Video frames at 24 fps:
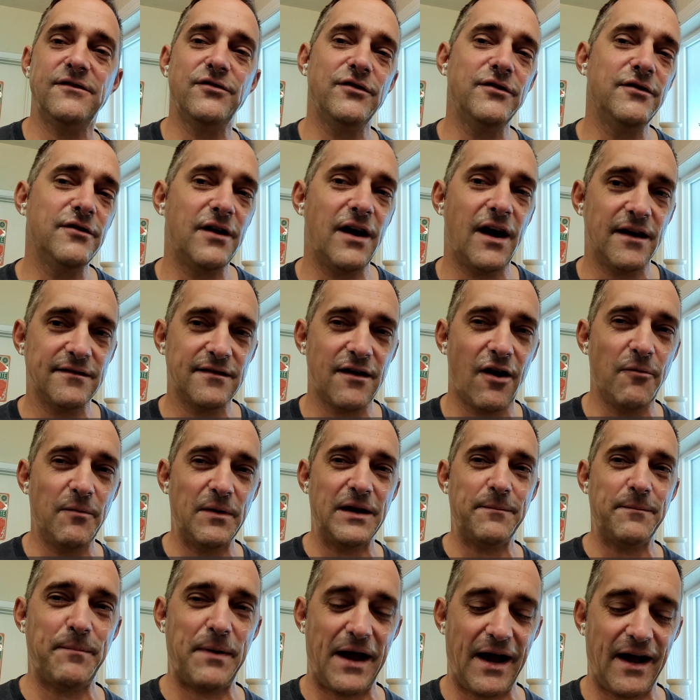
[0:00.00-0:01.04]
to you guys how
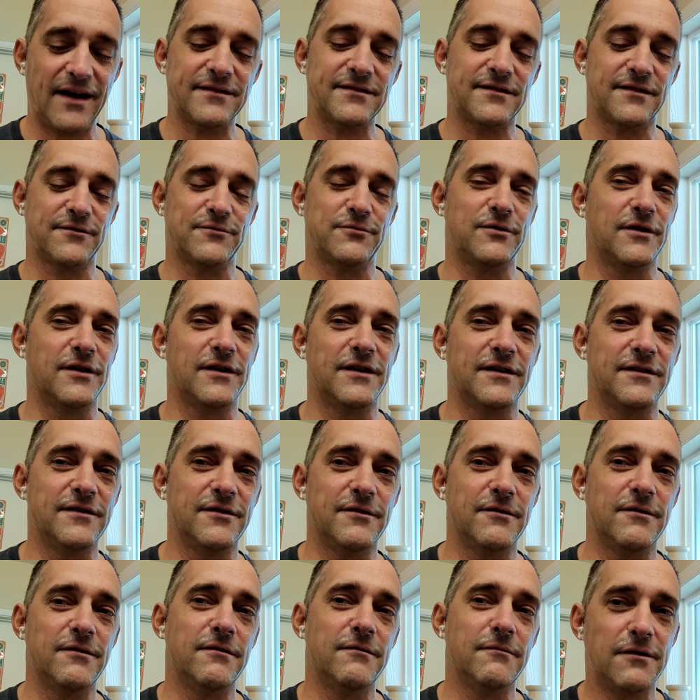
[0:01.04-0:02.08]
passes we're gonna do.